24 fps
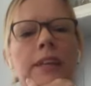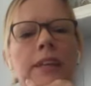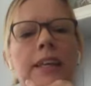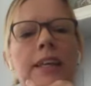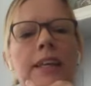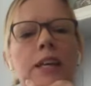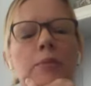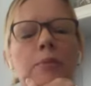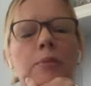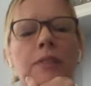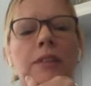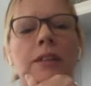
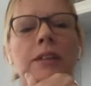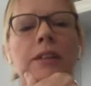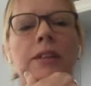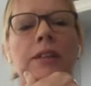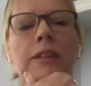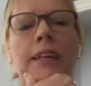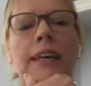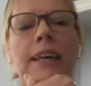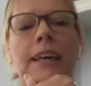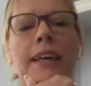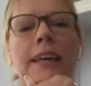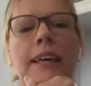Keep the
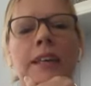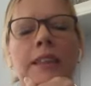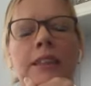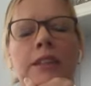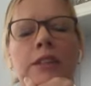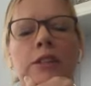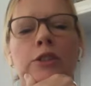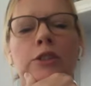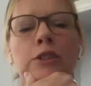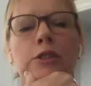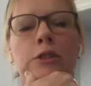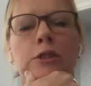length
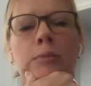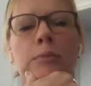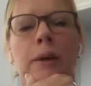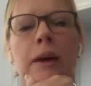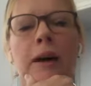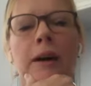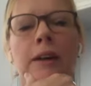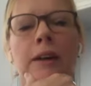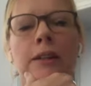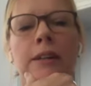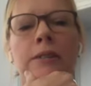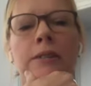in your
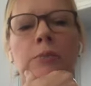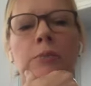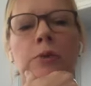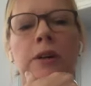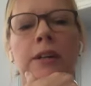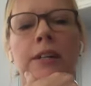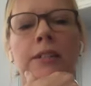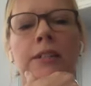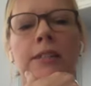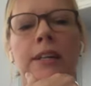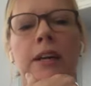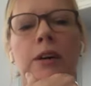spine.
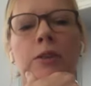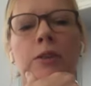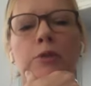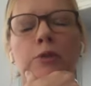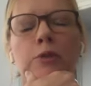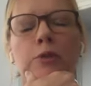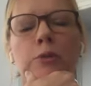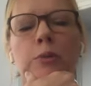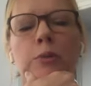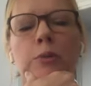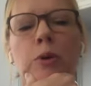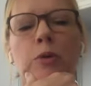Press down
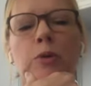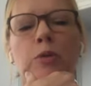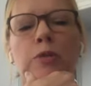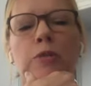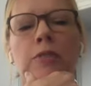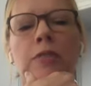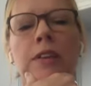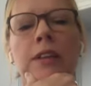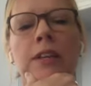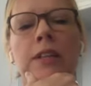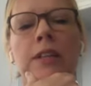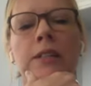through both
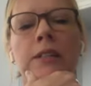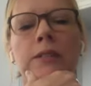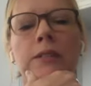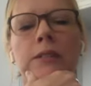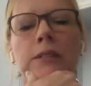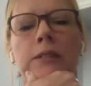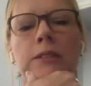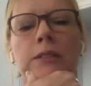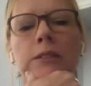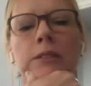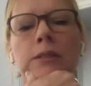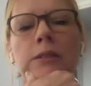feet.
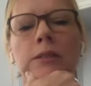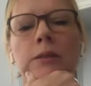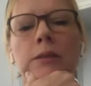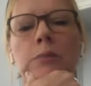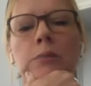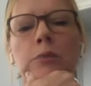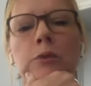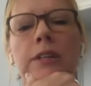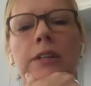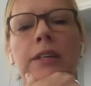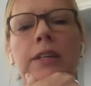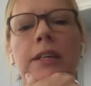
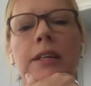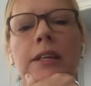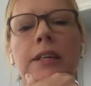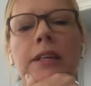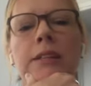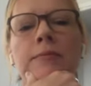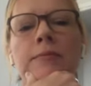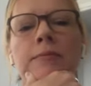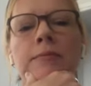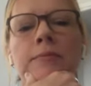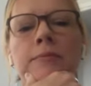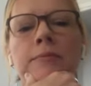Breathe
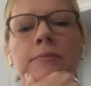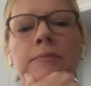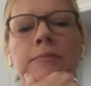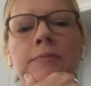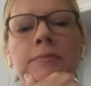in.